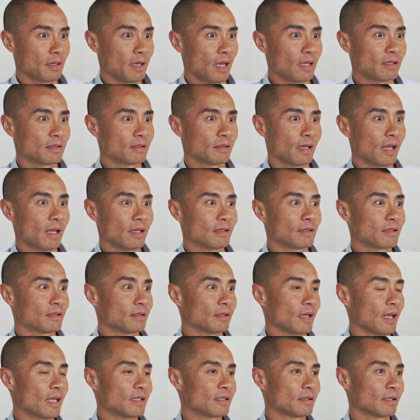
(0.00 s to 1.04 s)

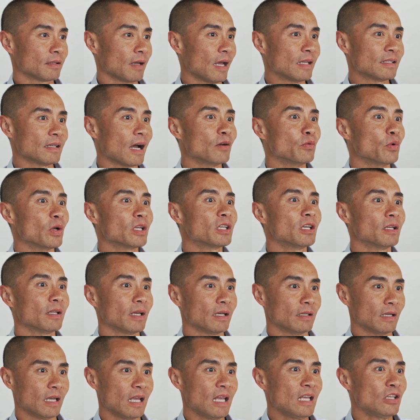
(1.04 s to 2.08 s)
It's
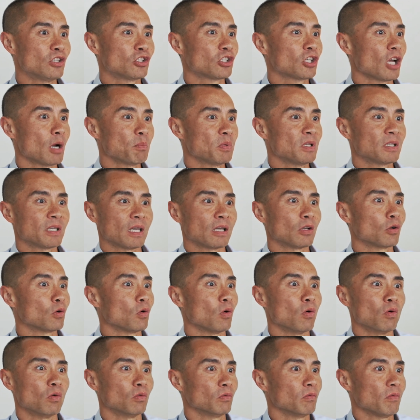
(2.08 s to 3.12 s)
unregulated. Each company can
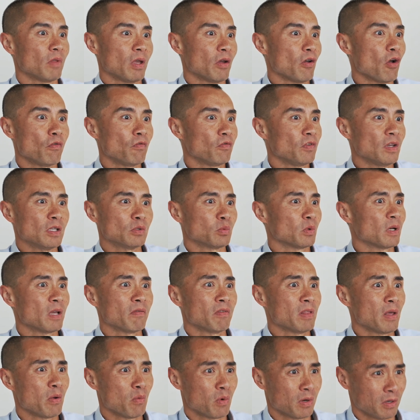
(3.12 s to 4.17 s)
call their own fees
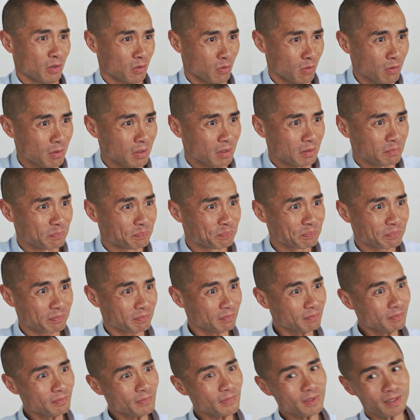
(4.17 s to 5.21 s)
whatever they want to call it.
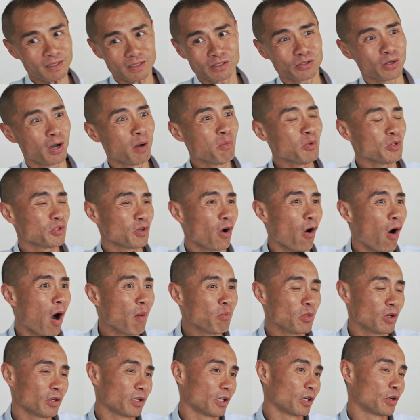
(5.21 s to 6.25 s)
So
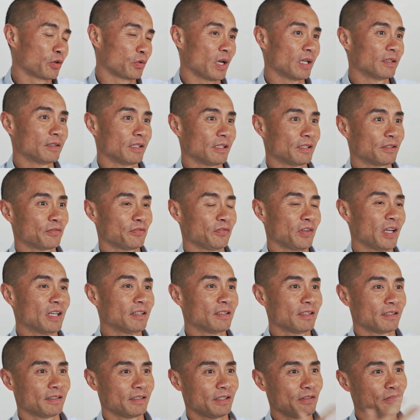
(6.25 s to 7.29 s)
I'm not going to create these
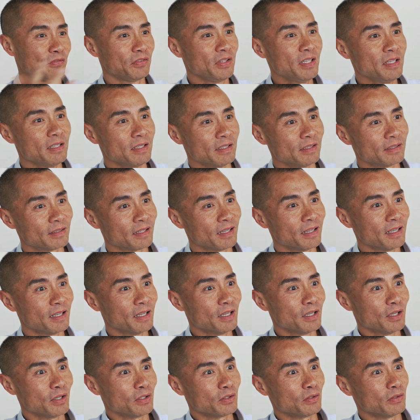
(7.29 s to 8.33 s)
fantasy fees
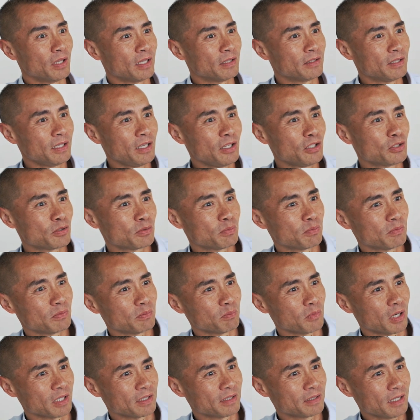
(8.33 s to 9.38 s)
to then teach
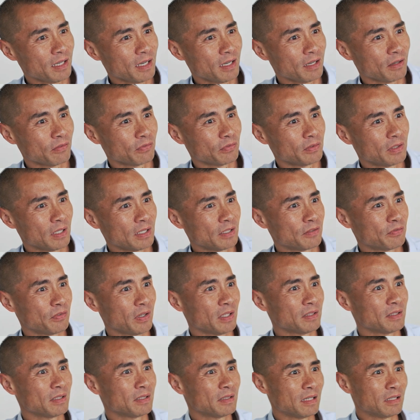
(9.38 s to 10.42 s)
my staff these
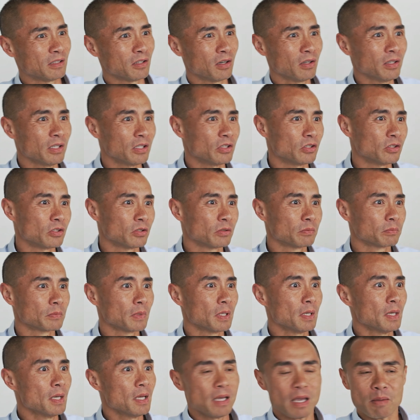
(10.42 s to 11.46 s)
fantasy knowledge.
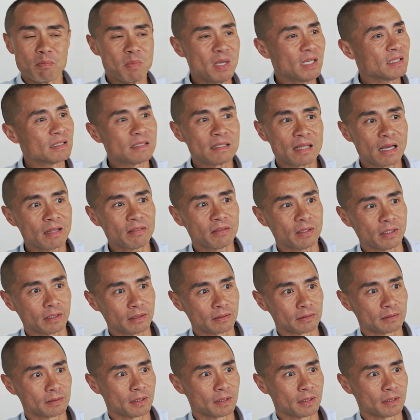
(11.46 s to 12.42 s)
It means nothing.